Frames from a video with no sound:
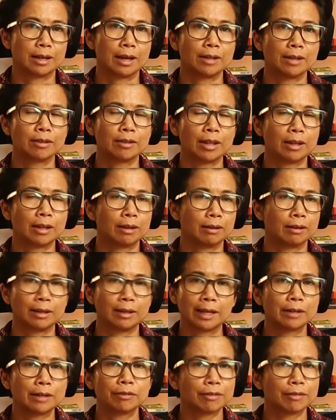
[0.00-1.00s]
and it
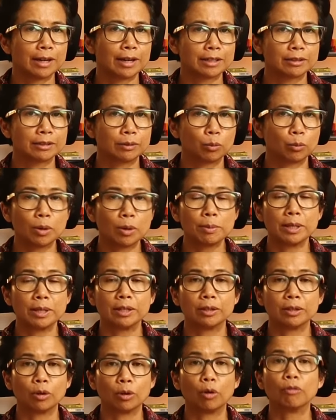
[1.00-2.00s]
can affect
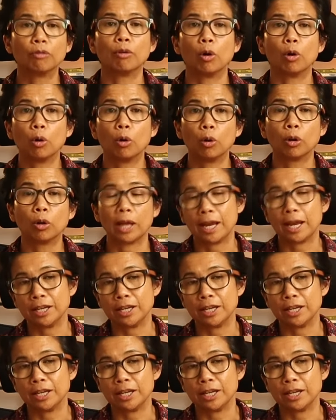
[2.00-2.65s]
women of all